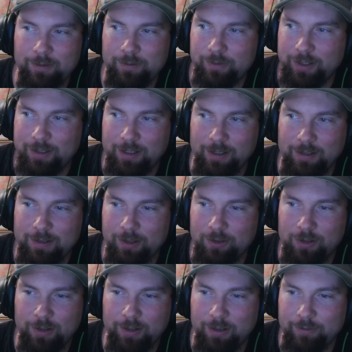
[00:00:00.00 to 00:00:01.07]
the detail
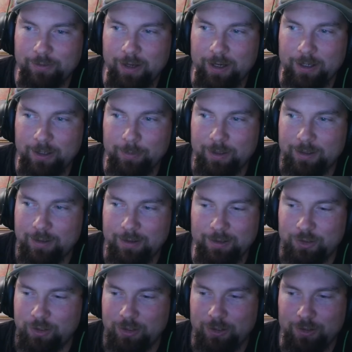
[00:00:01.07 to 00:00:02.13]
to the environment, it's
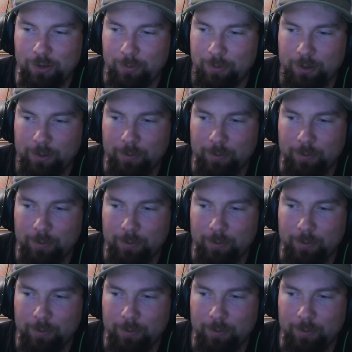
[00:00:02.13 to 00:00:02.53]
just so much